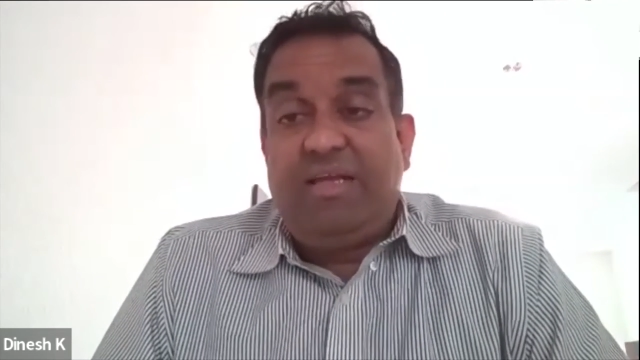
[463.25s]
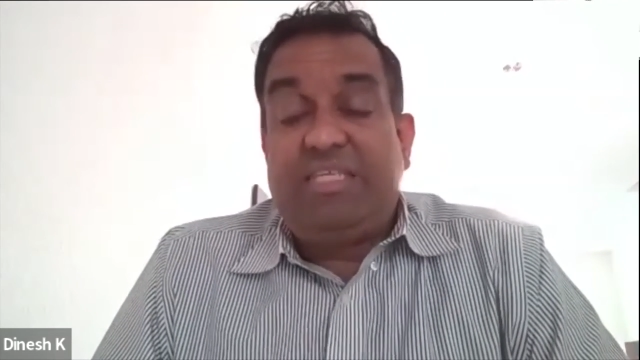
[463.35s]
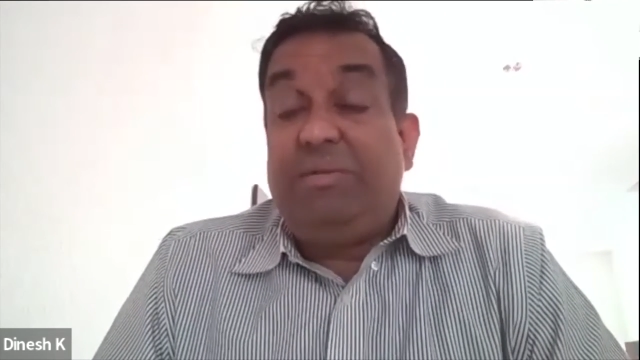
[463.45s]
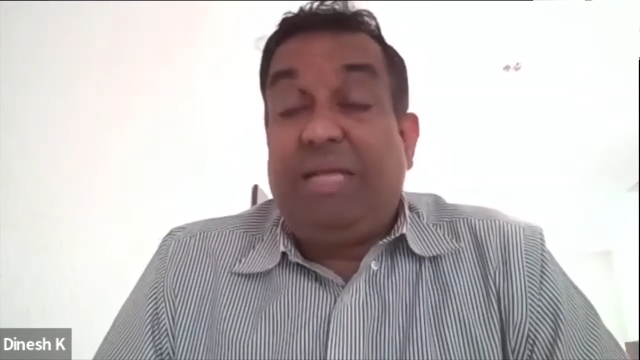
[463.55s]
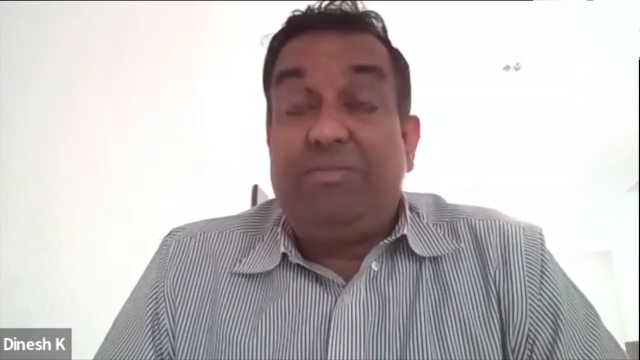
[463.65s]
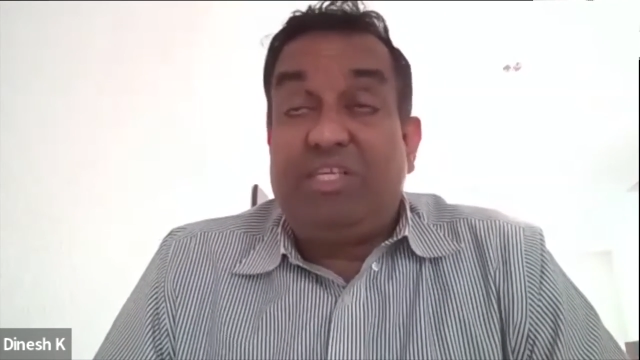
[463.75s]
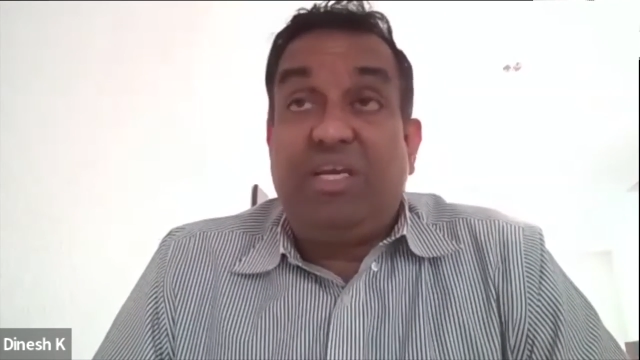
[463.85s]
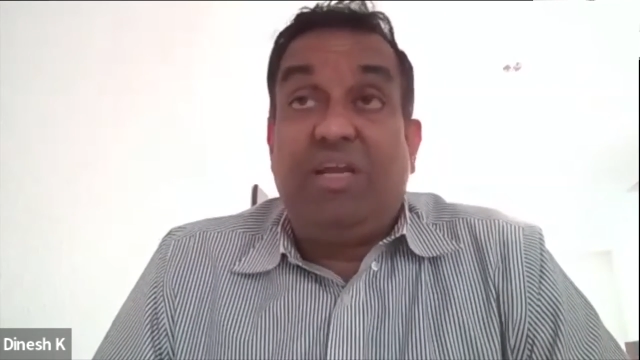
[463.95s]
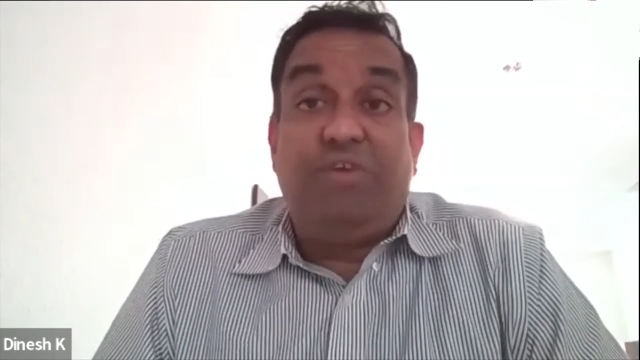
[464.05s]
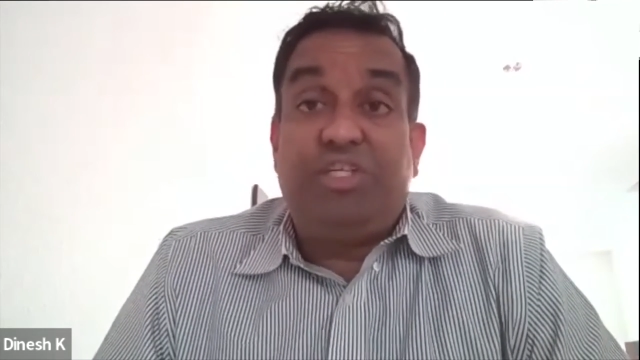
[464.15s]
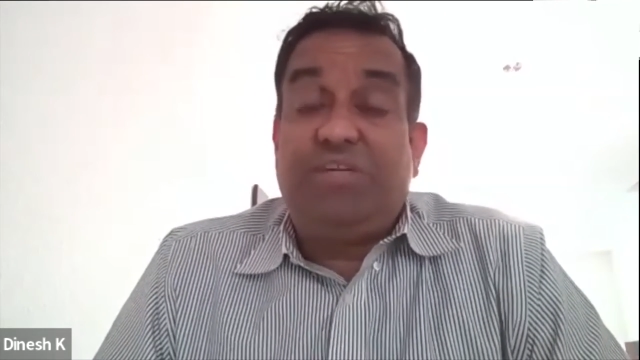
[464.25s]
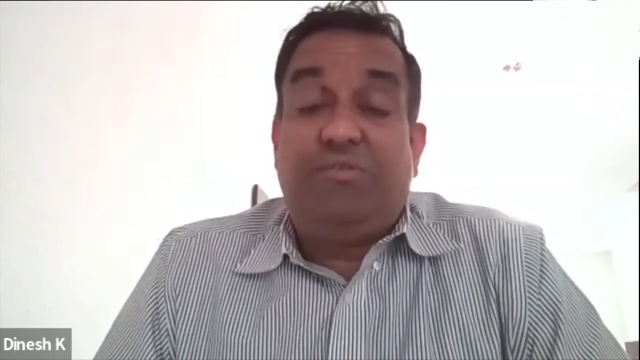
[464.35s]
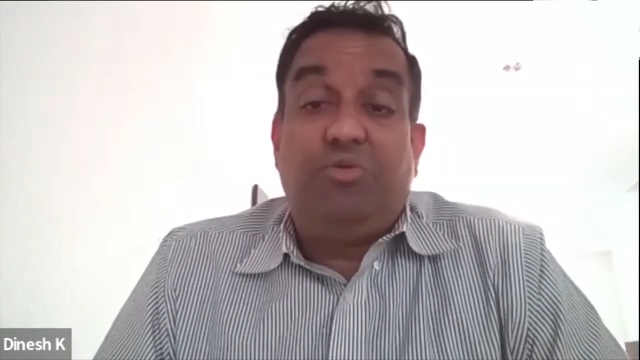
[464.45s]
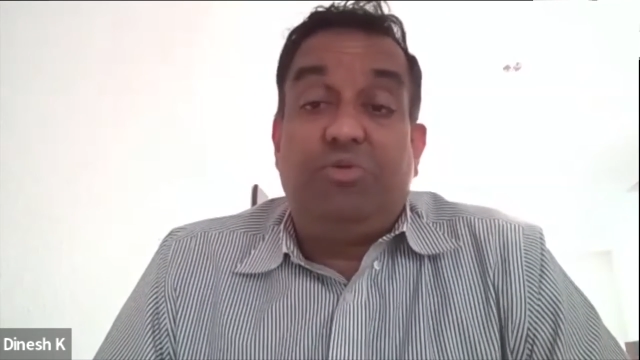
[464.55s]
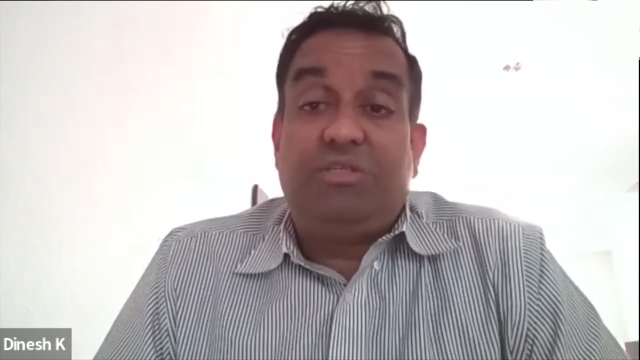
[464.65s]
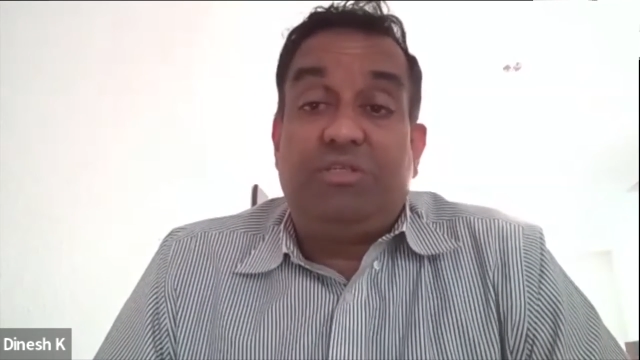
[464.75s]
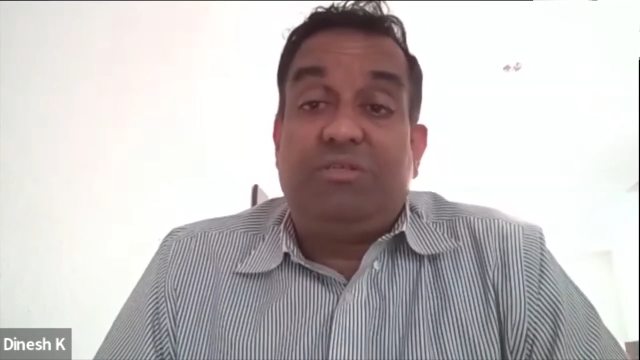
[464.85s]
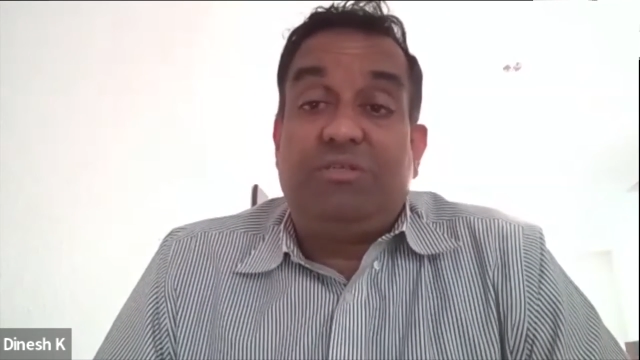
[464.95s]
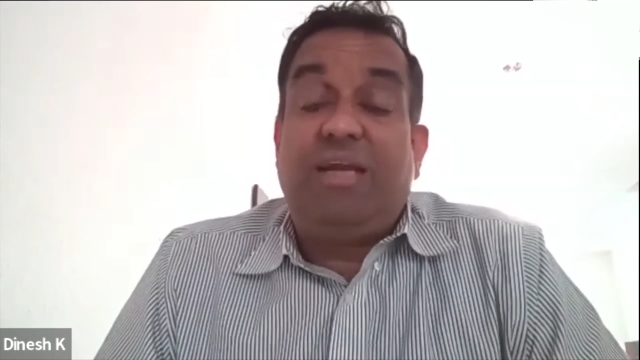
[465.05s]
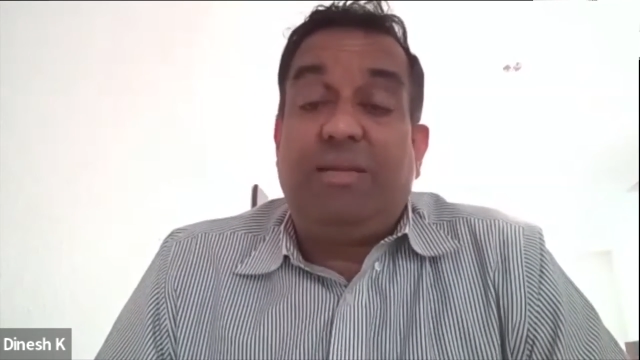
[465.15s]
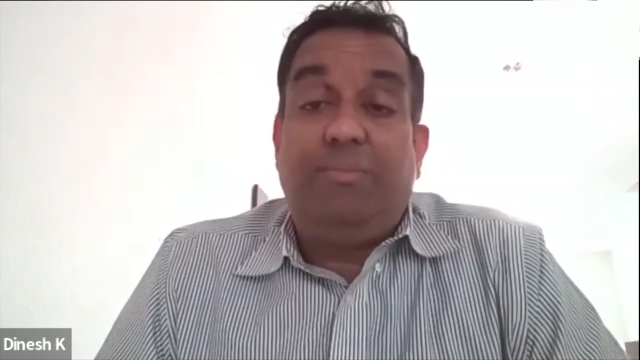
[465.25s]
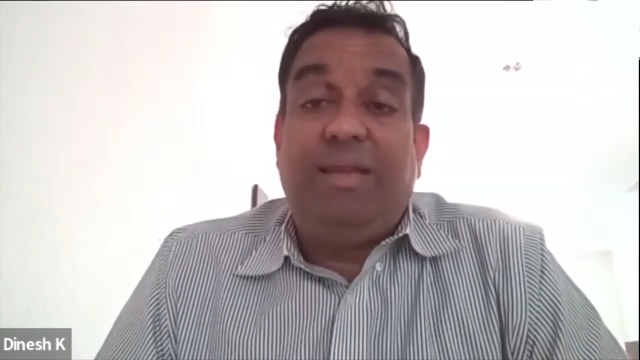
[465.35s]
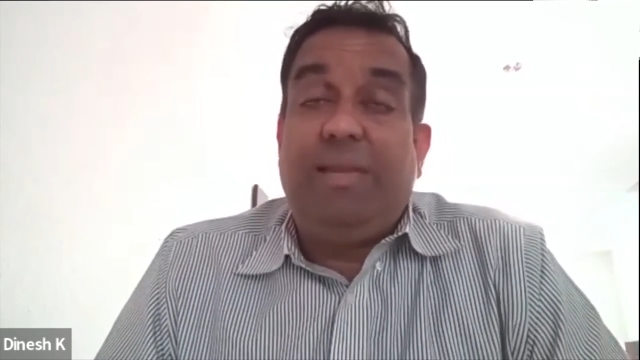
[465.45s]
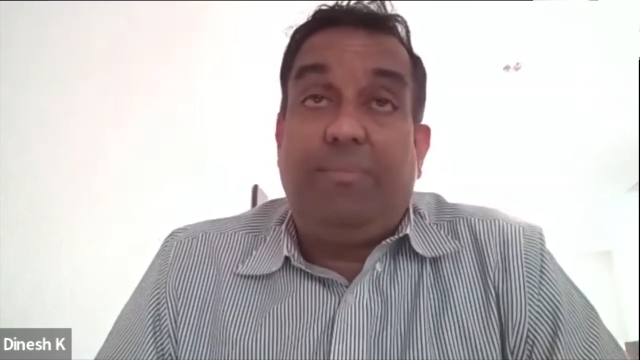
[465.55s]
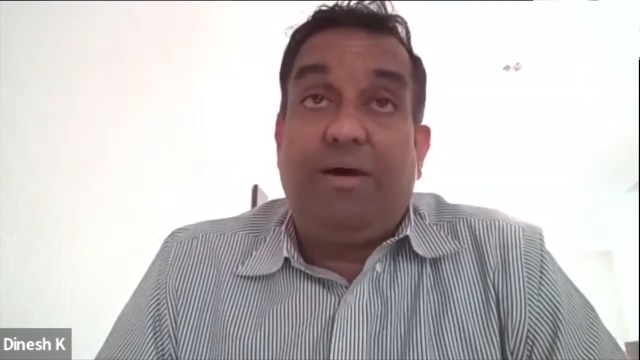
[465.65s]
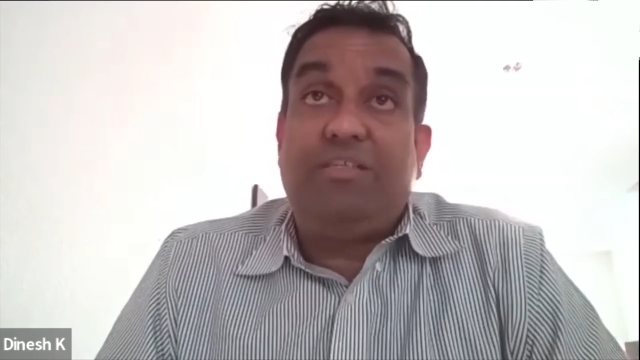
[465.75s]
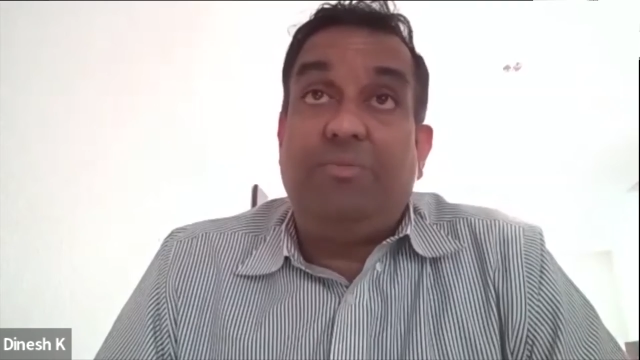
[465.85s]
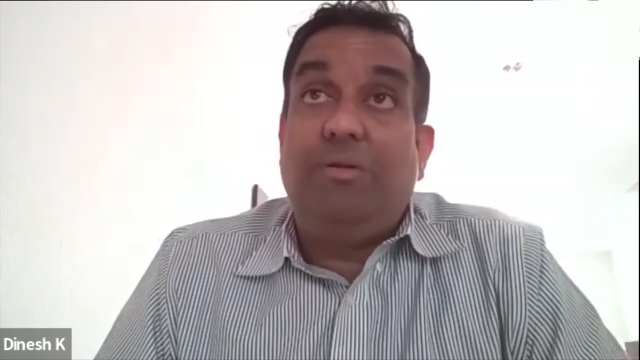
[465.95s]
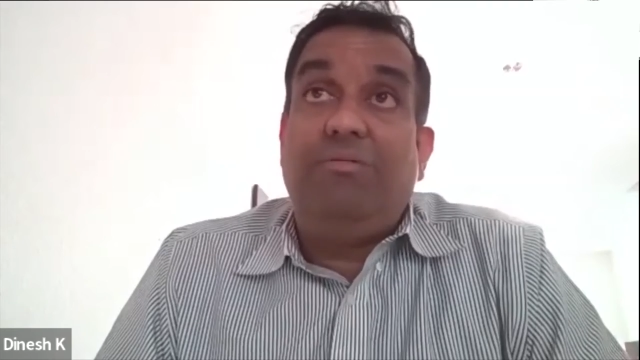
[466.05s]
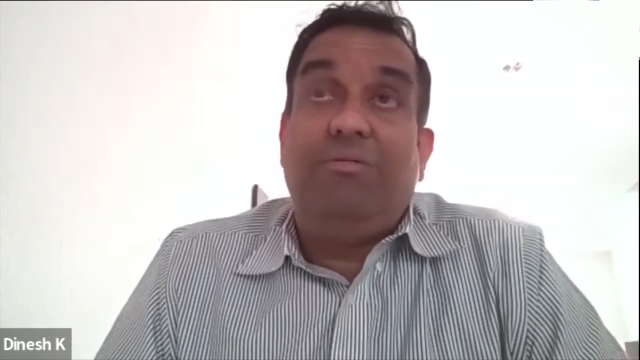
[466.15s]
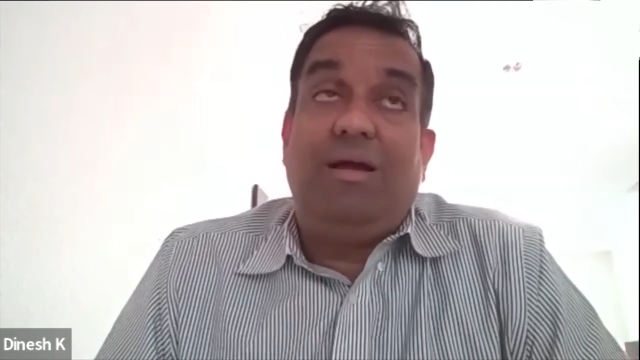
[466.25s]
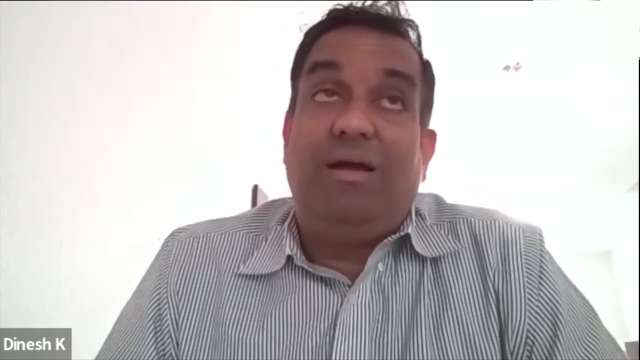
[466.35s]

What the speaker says: Sometimes a single version of truth is not completely possible